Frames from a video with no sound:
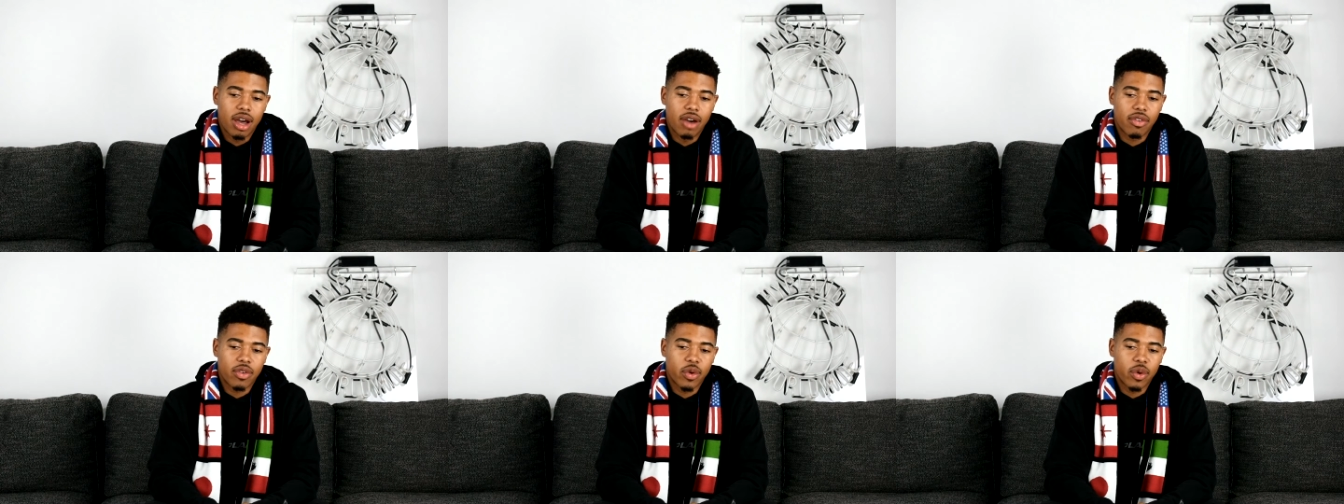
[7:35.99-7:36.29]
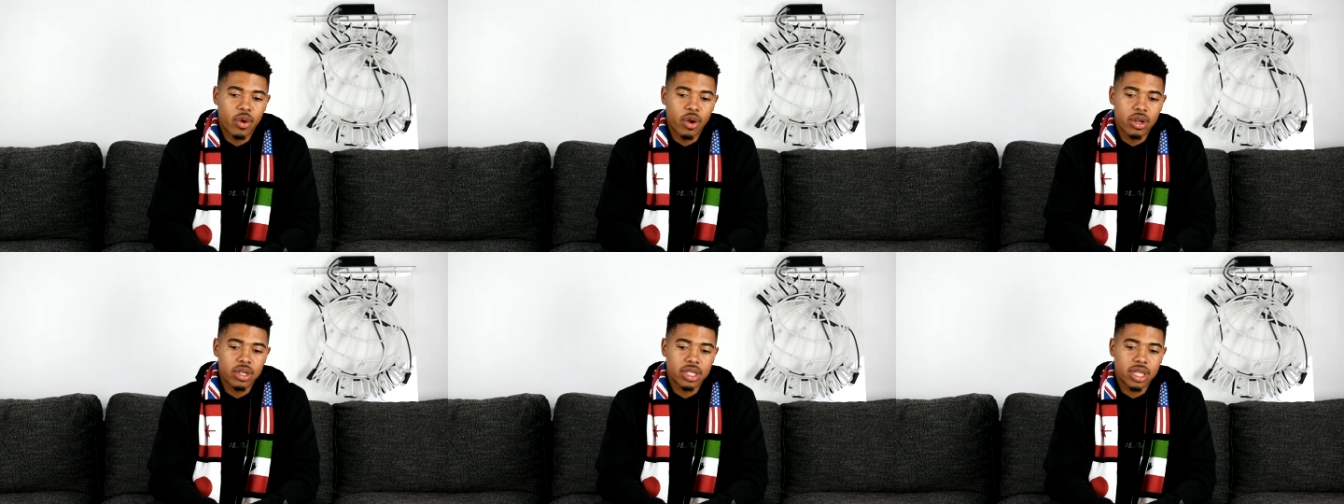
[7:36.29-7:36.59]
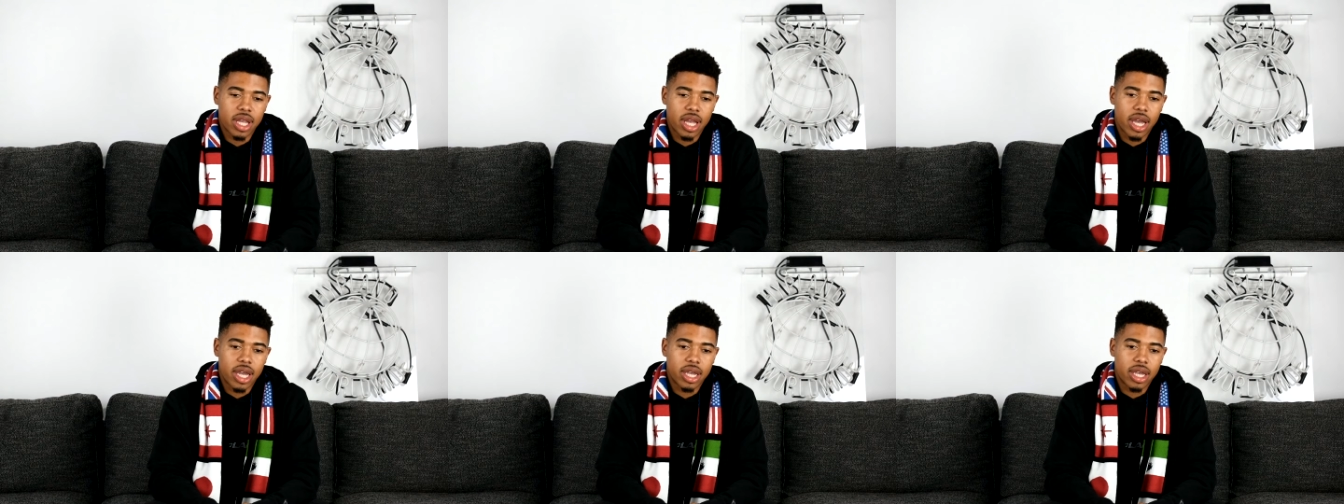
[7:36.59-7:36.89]
of
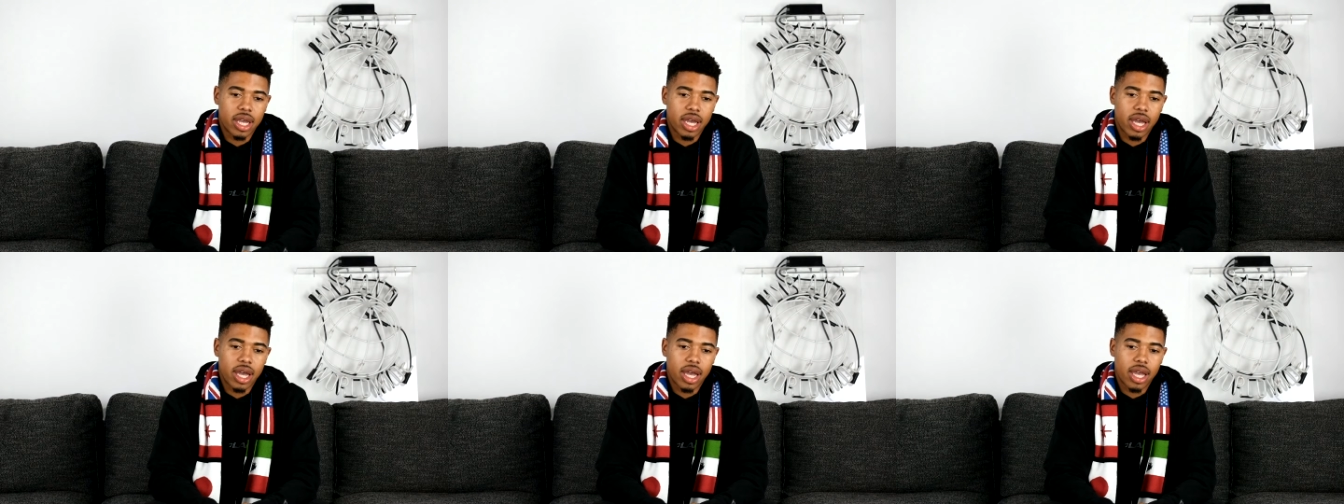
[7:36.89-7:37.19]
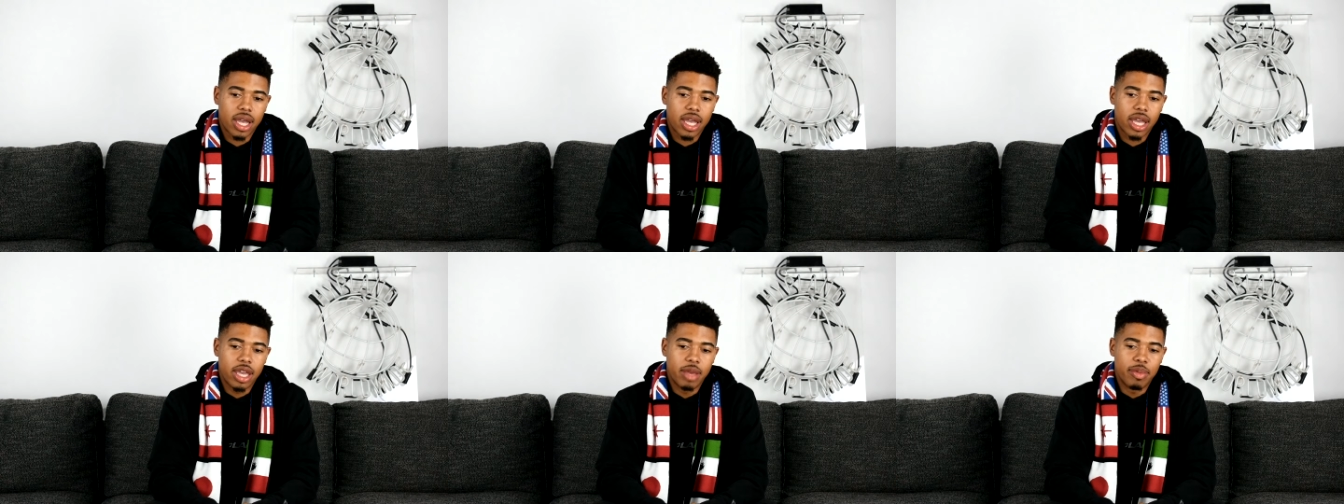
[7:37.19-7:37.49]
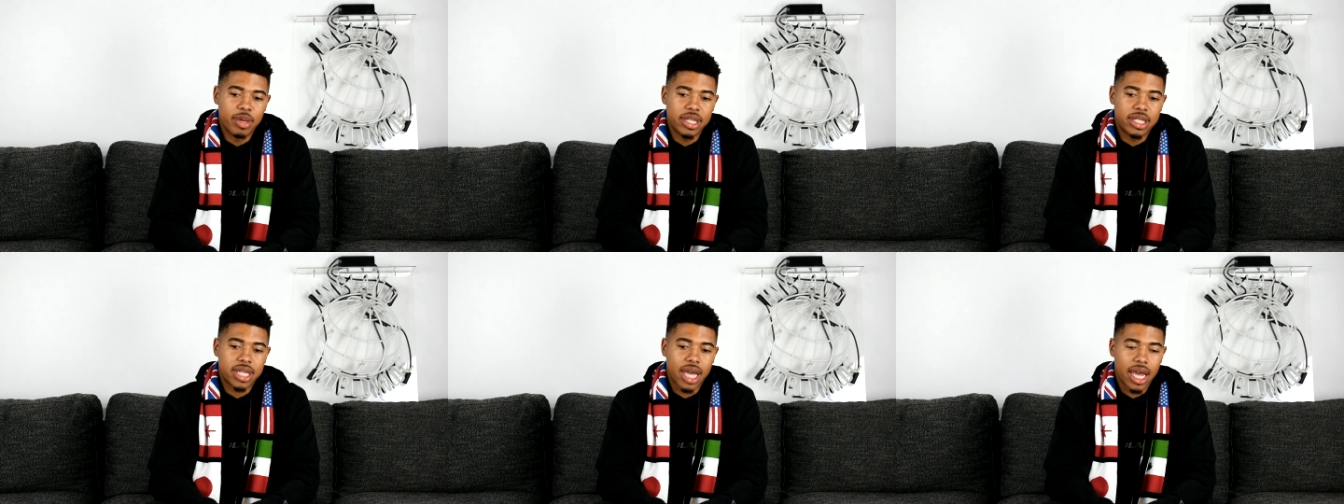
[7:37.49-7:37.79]
course, like
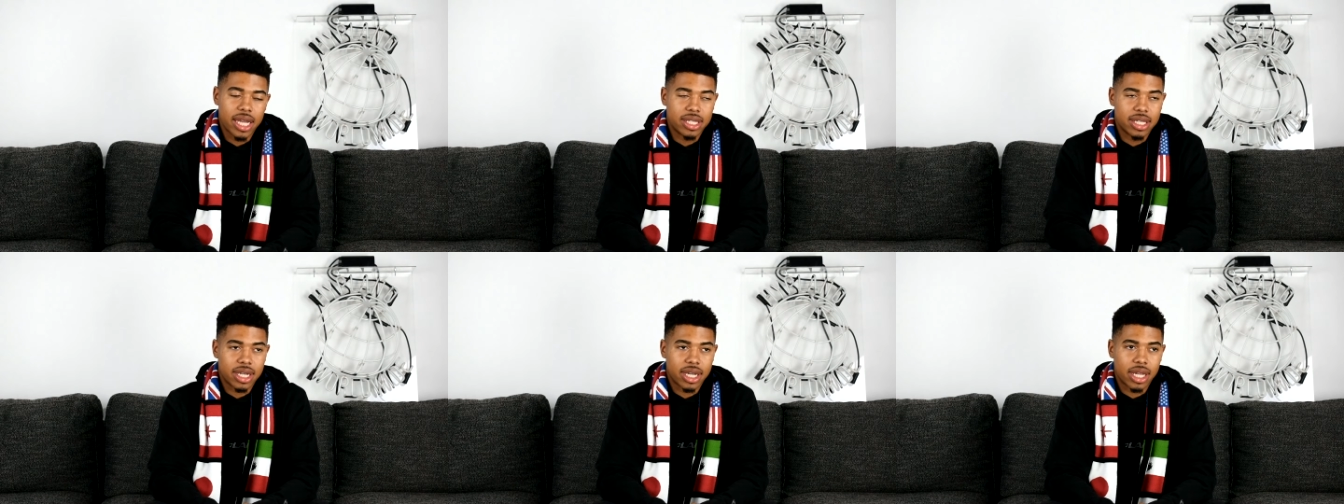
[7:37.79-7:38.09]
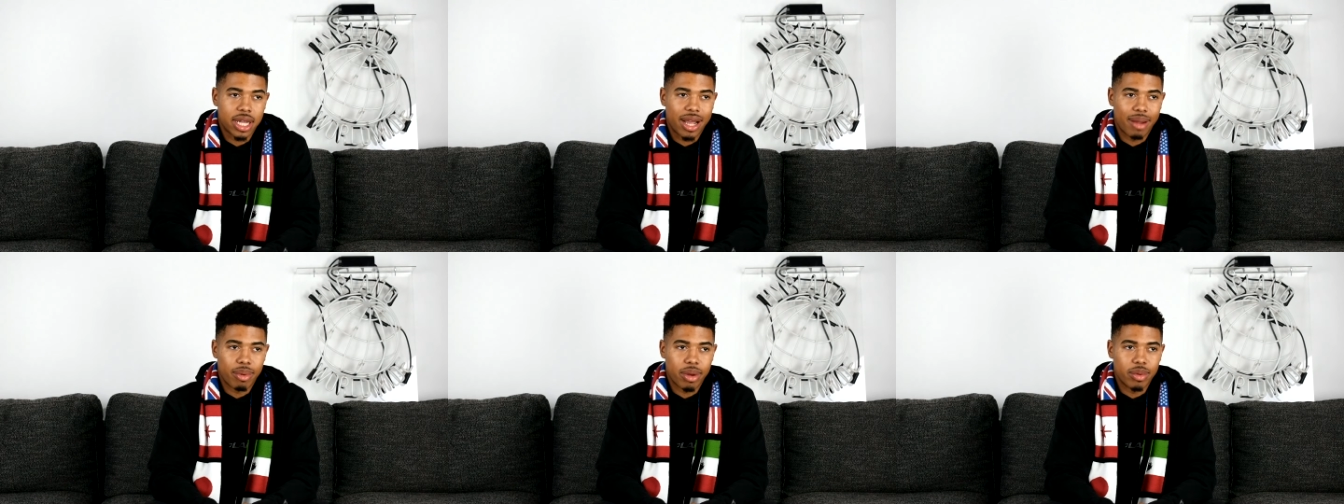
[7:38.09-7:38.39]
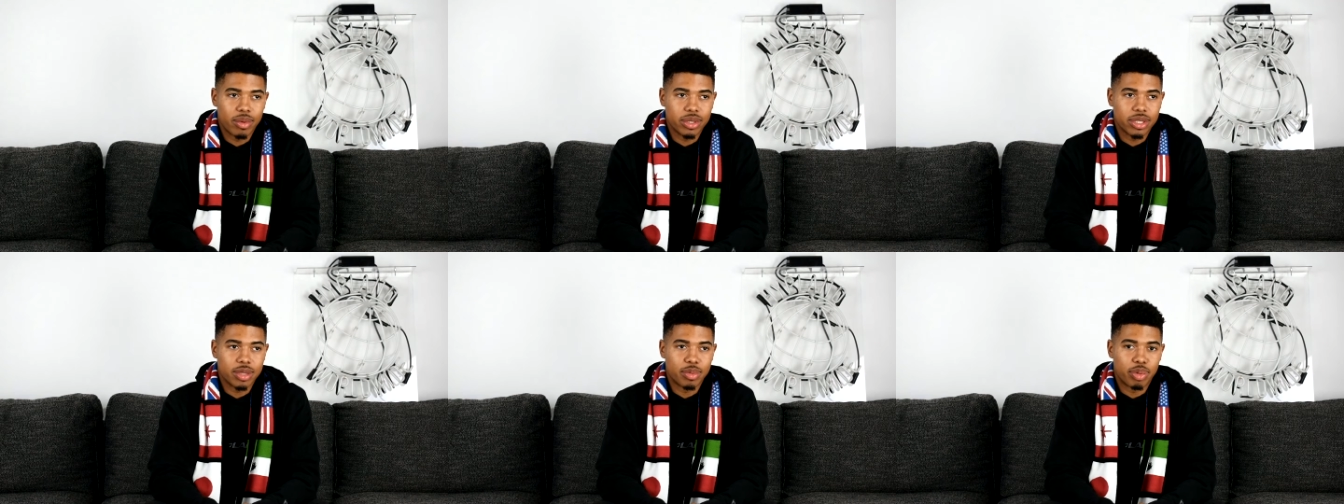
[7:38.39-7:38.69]
it'd be tied to
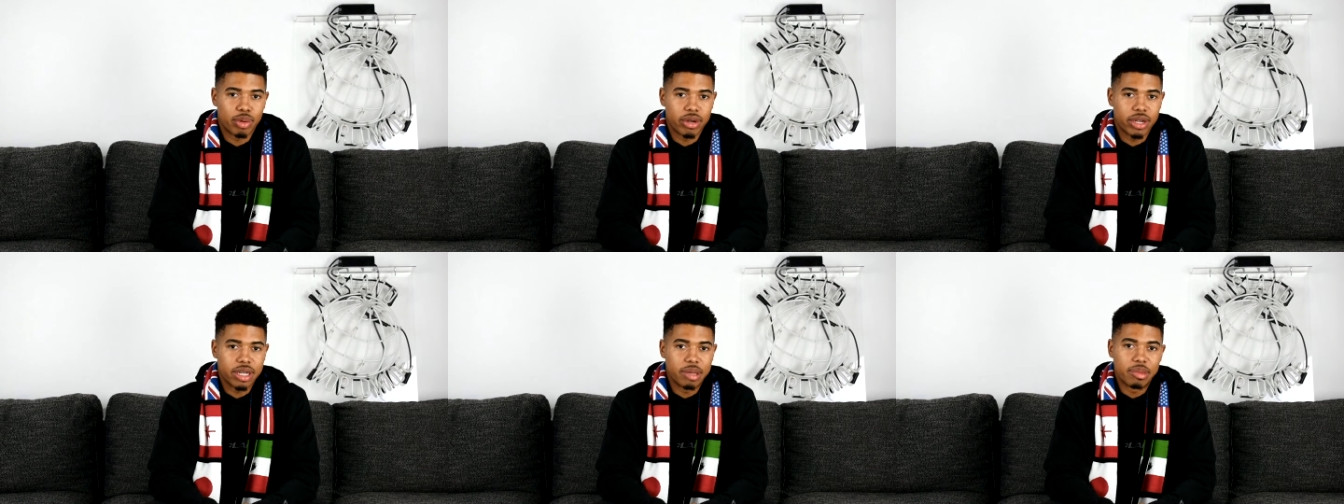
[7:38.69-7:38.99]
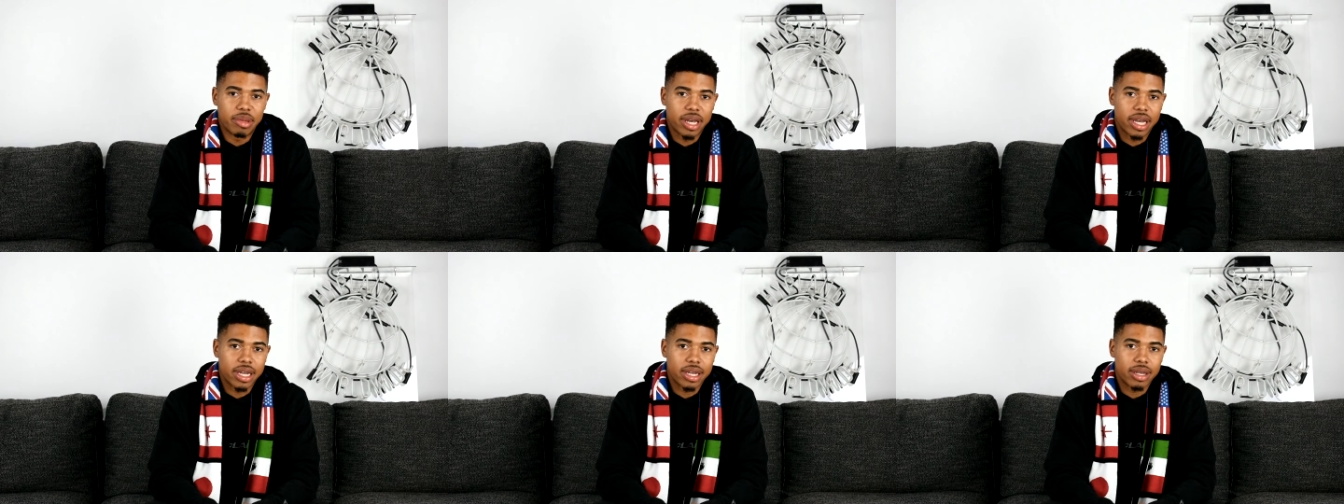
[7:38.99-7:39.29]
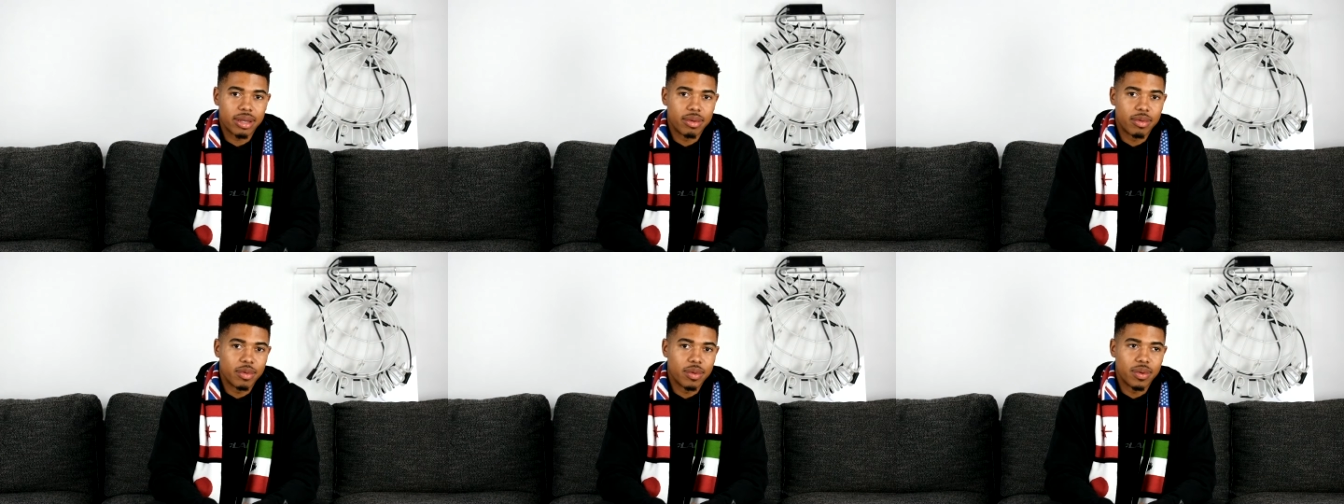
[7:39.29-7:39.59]
collaborate with Supreme, like